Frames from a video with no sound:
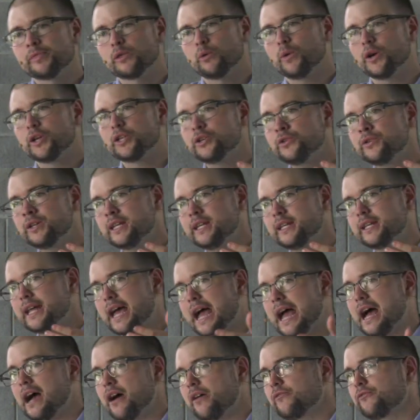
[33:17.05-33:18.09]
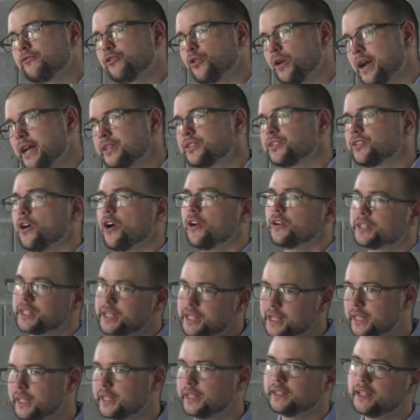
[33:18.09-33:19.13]
where you need to have grace
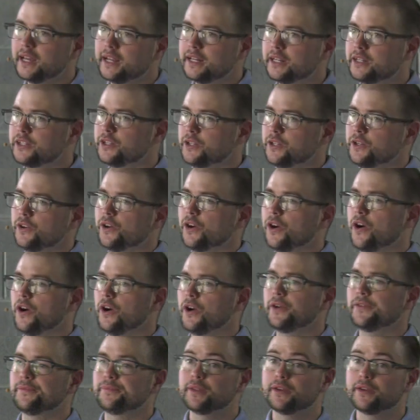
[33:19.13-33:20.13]
articulated to your heart.